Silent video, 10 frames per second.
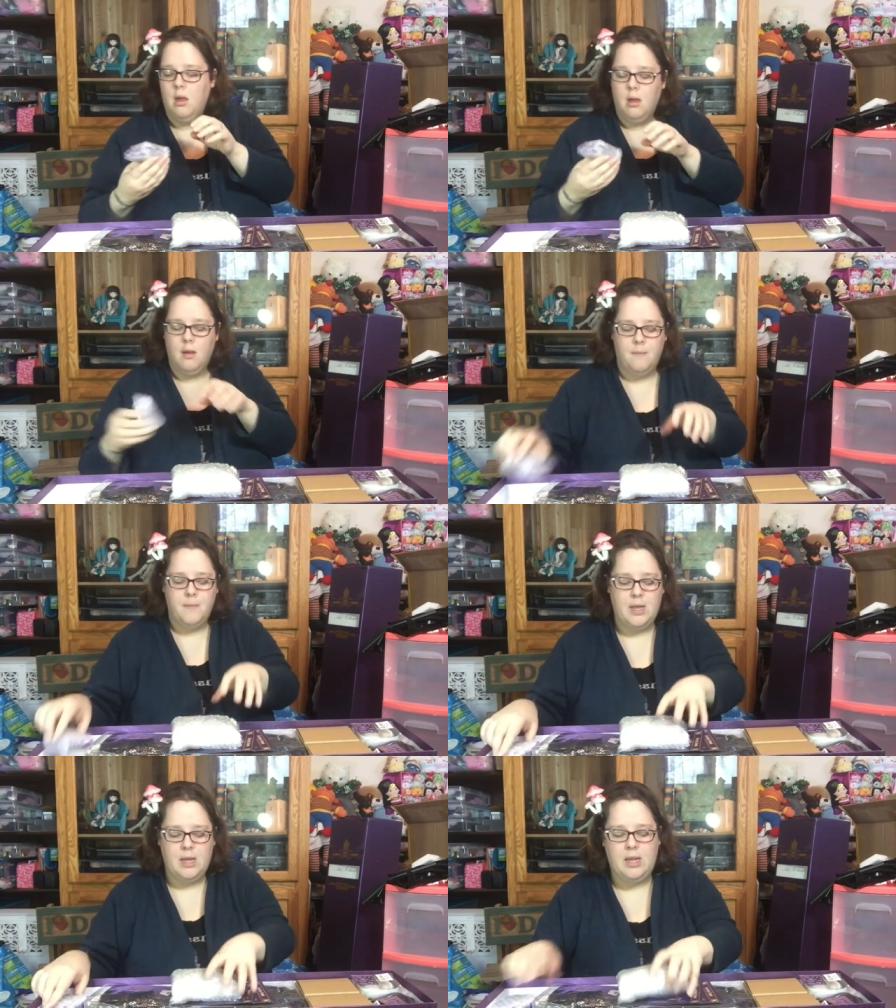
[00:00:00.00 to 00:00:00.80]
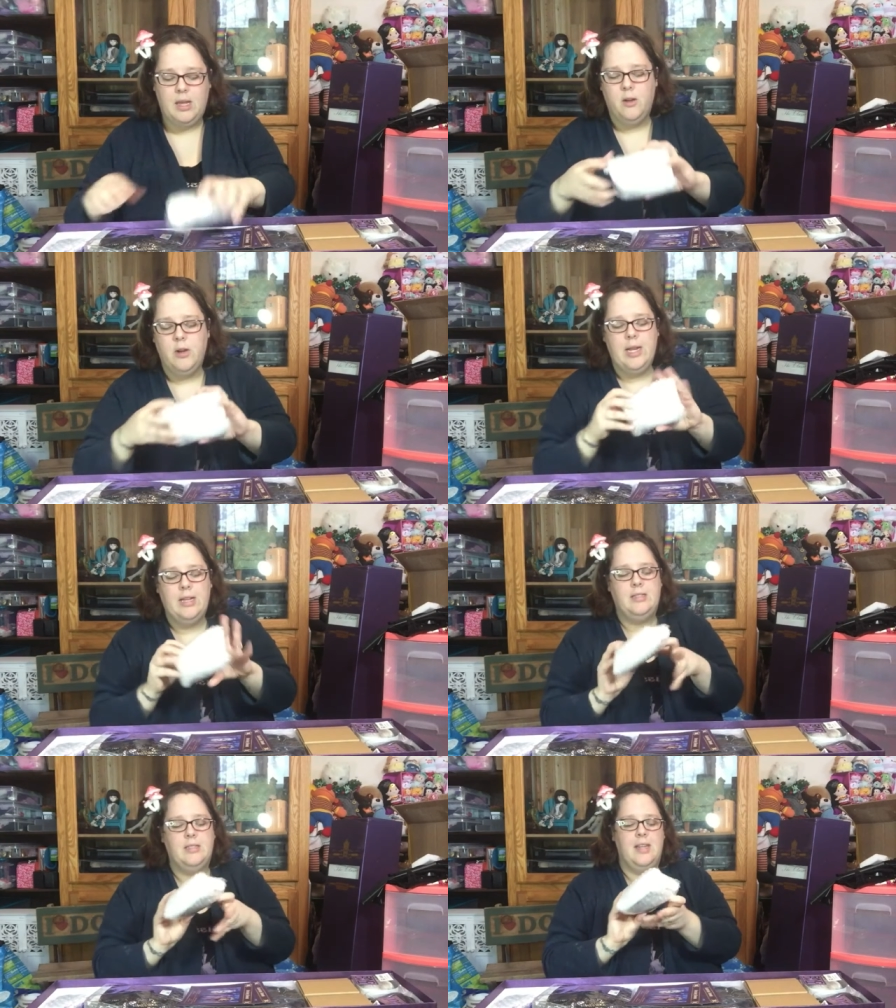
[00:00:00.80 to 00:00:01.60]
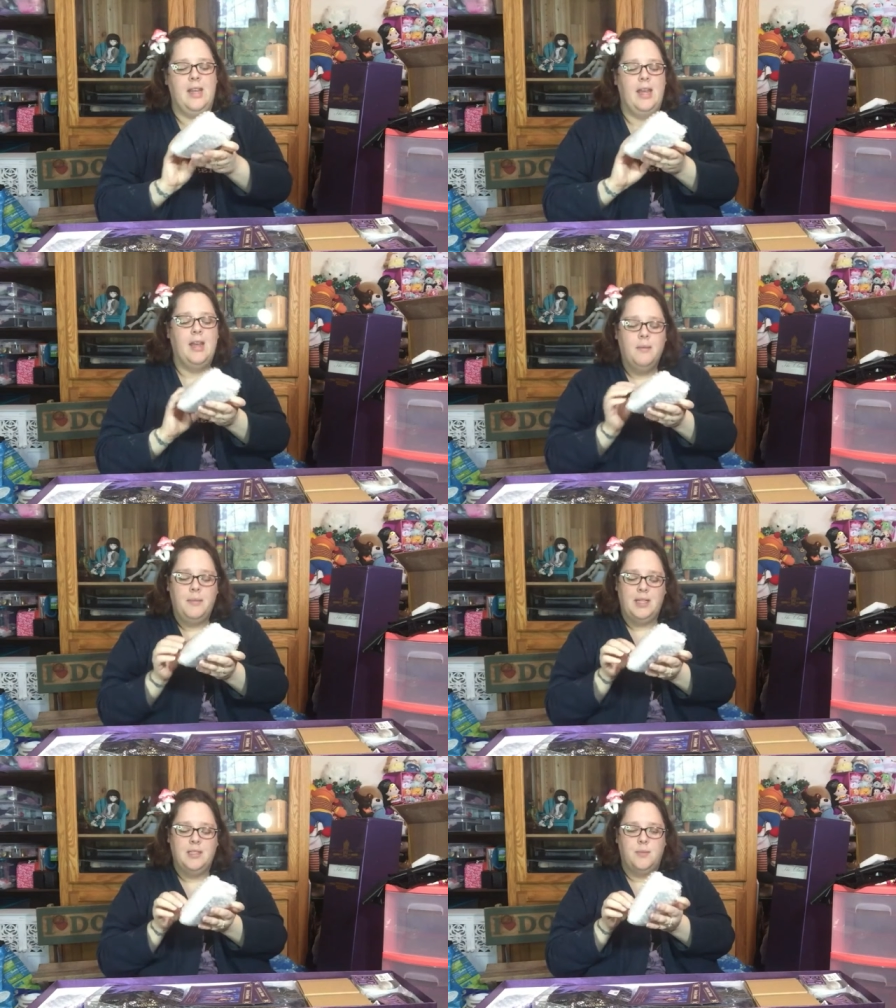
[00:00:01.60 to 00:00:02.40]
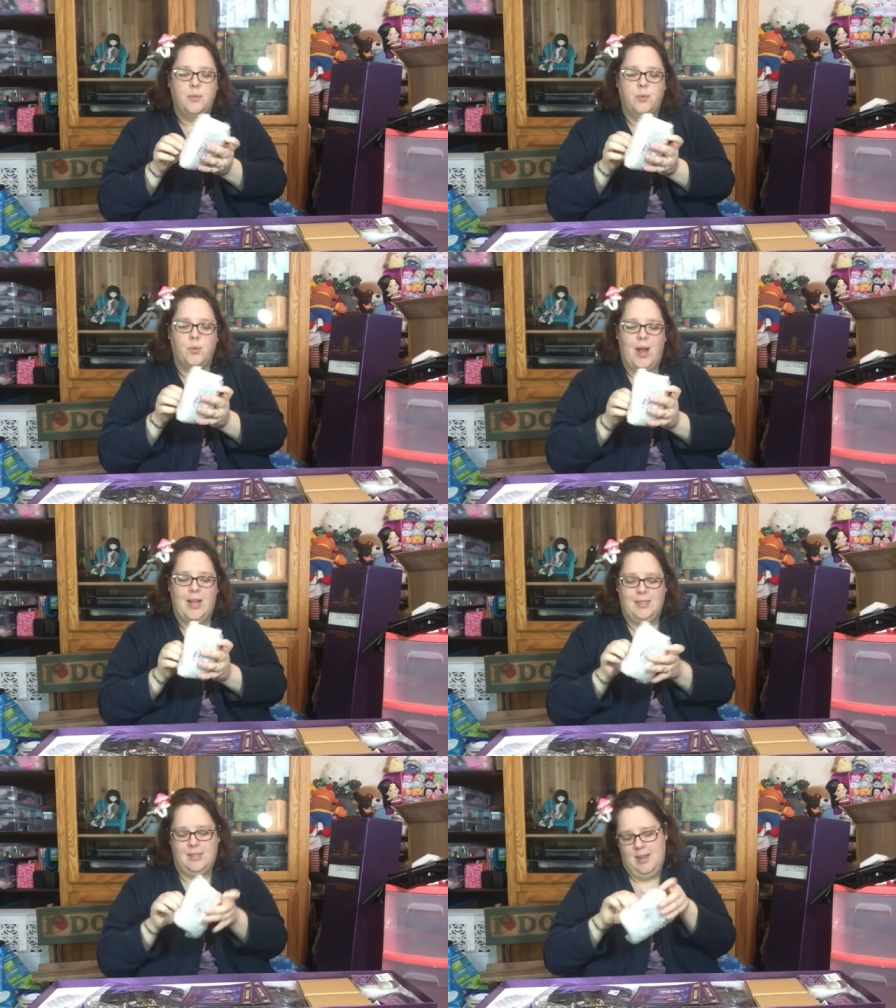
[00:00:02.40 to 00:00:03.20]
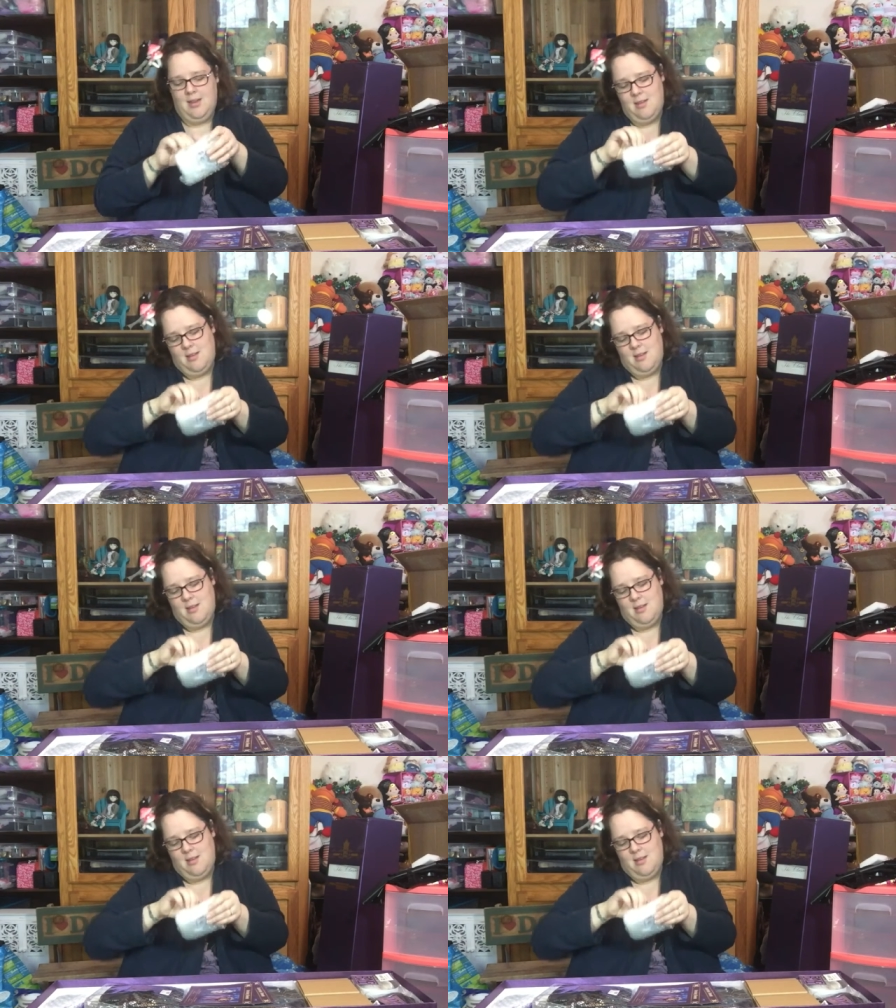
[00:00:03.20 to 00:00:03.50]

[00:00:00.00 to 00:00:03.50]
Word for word: Um, here is Tammy's present.